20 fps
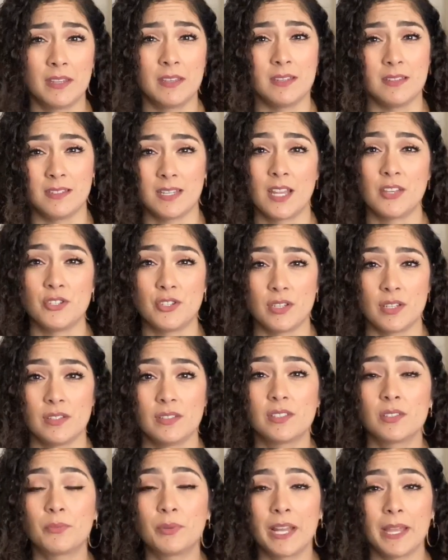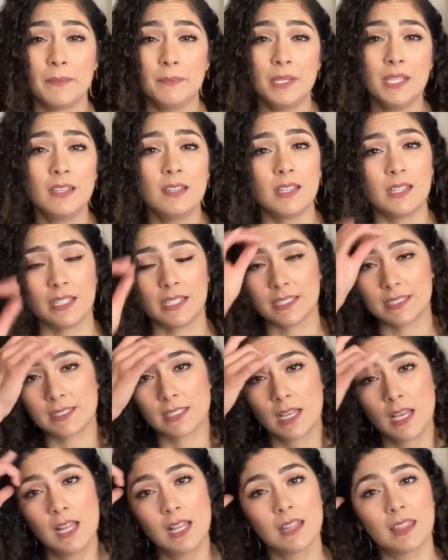an intention. So what I mean is,